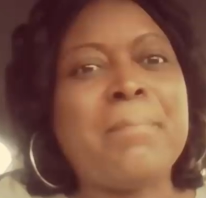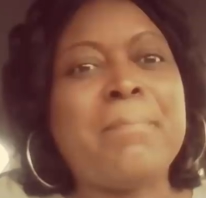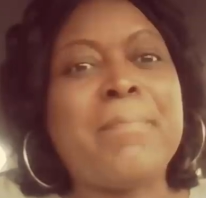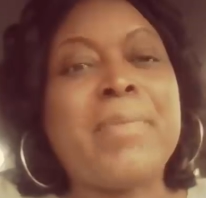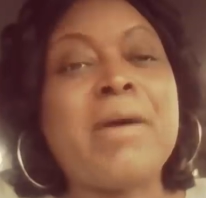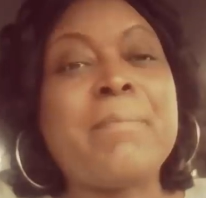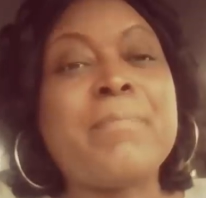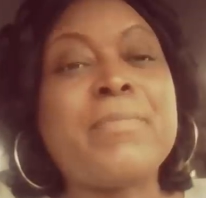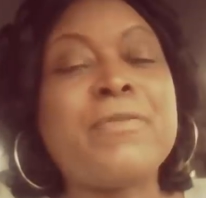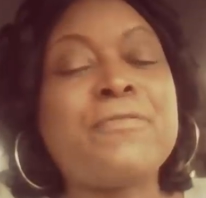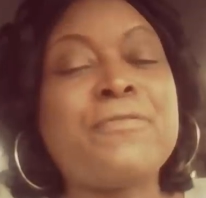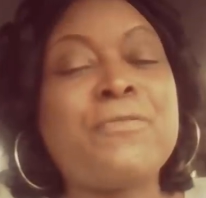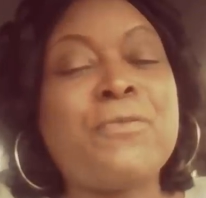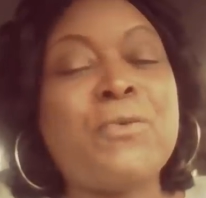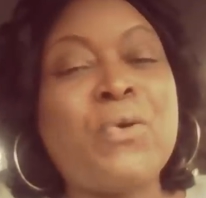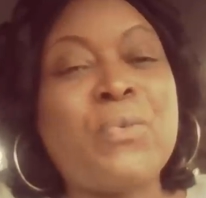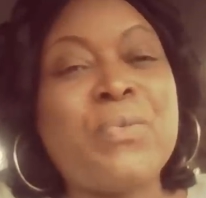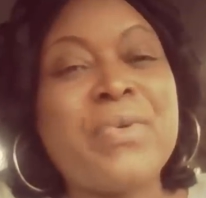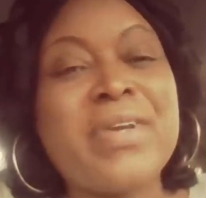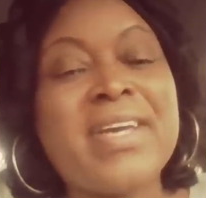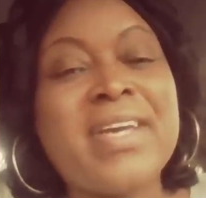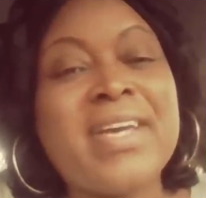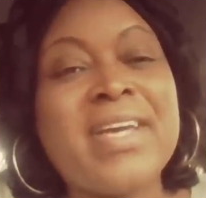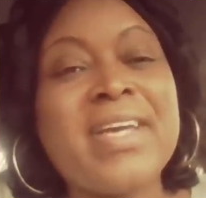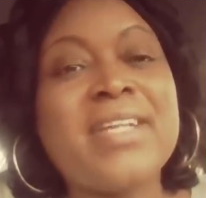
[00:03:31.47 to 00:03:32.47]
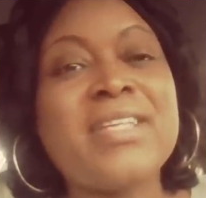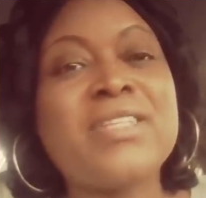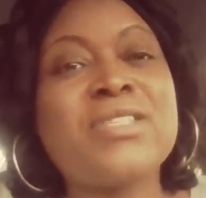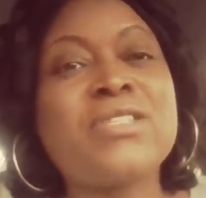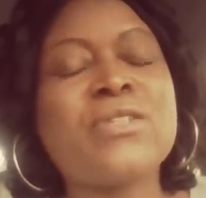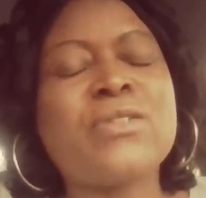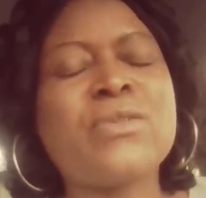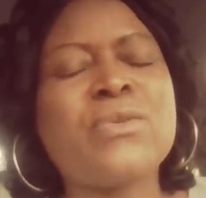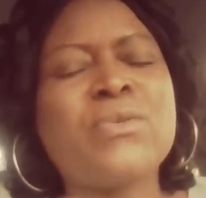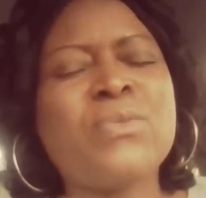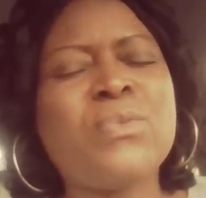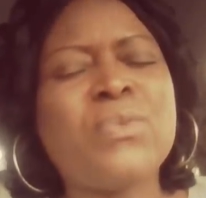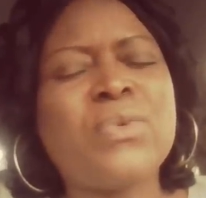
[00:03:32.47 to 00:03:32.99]
But before we get
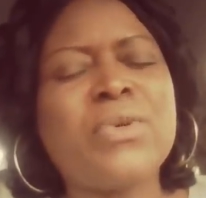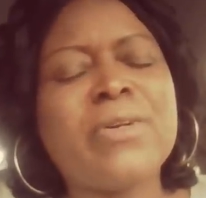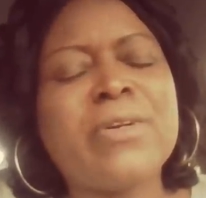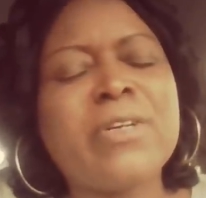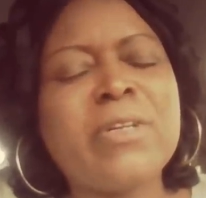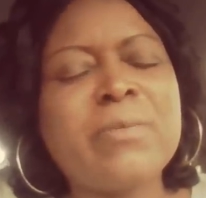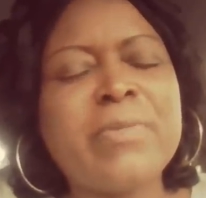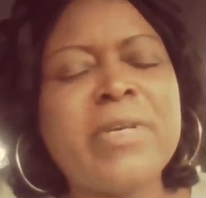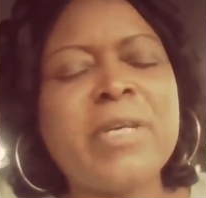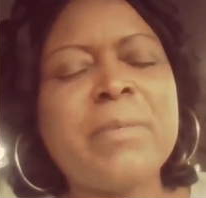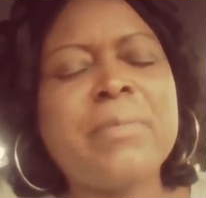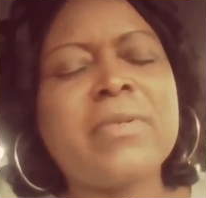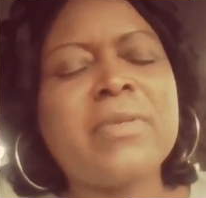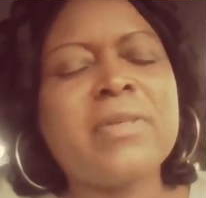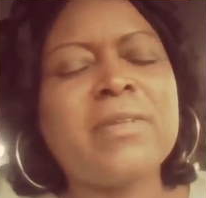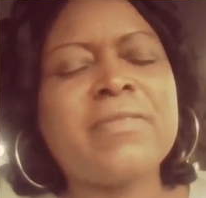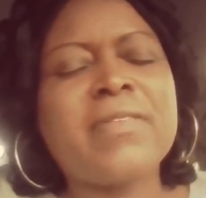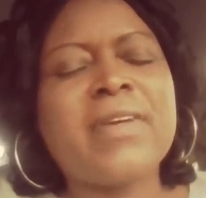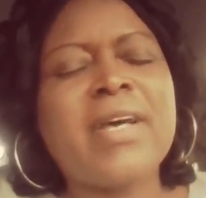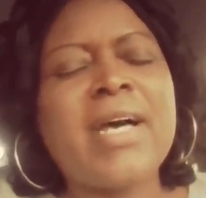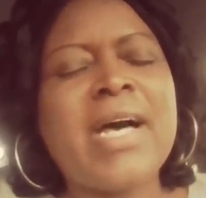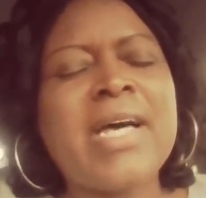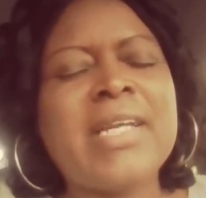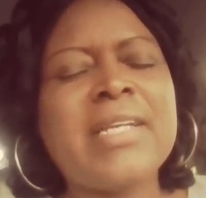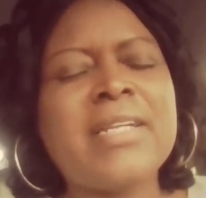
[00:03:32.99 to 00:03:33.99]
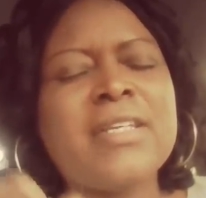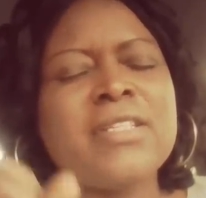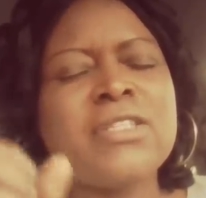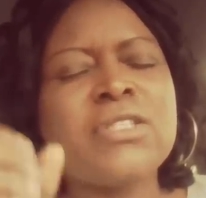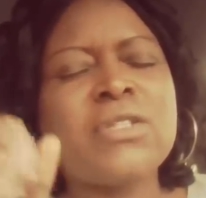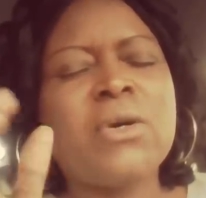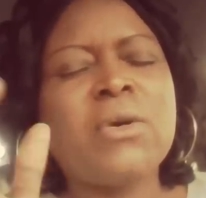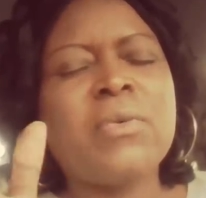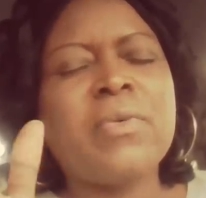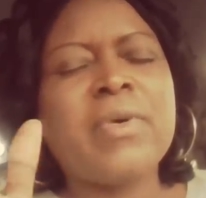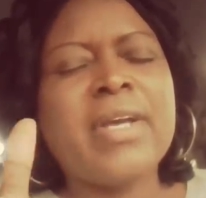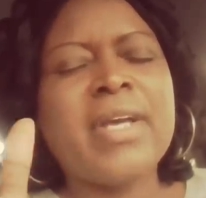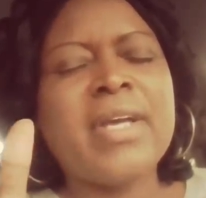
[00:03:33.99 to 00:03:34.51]
into the word, people of God, let's
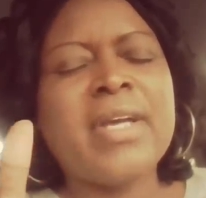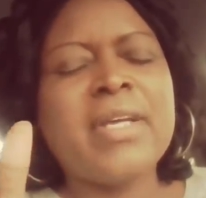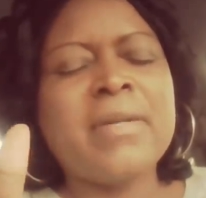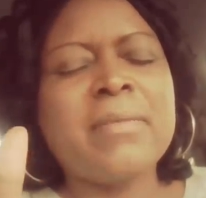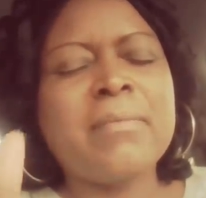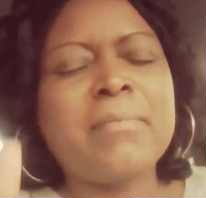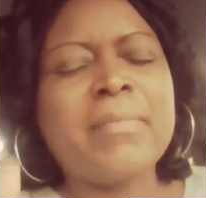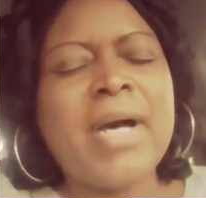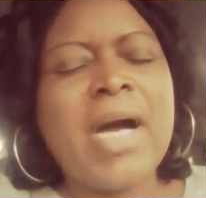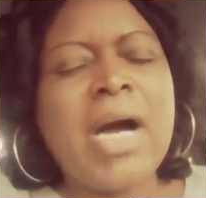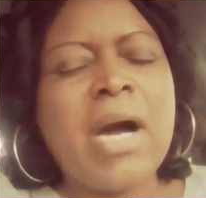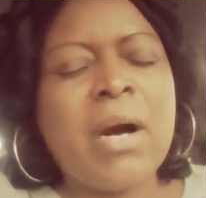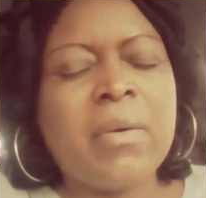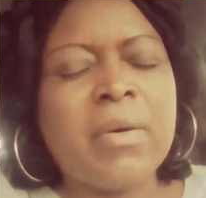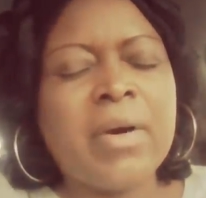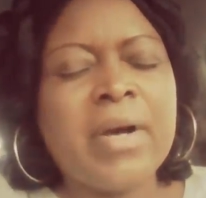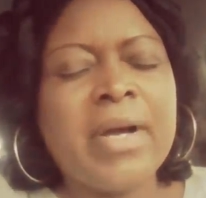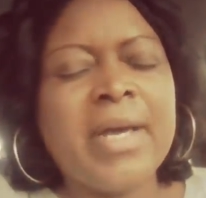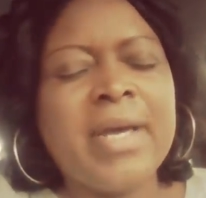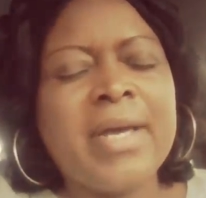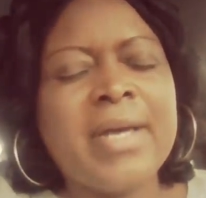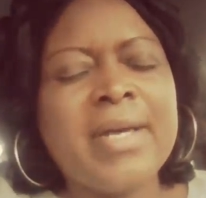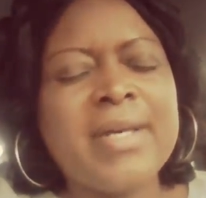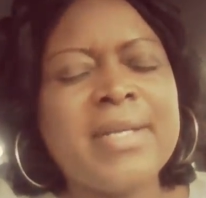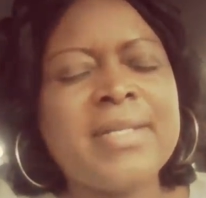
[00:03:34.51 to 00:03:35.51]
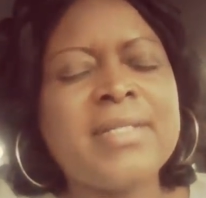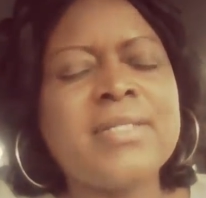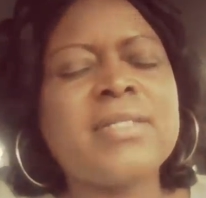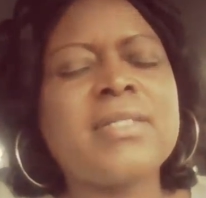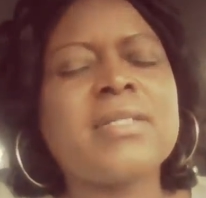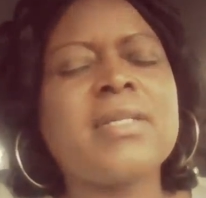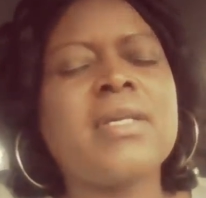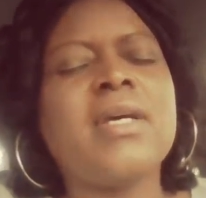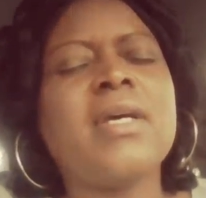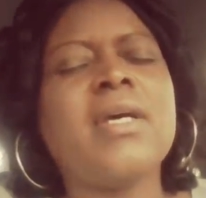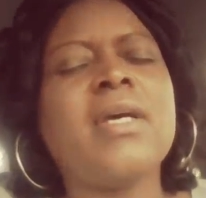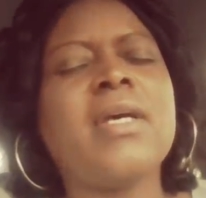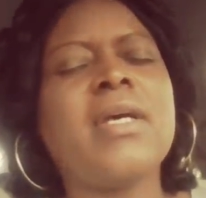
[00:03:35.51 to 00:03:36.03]
go ahead and bow our heads
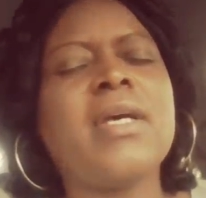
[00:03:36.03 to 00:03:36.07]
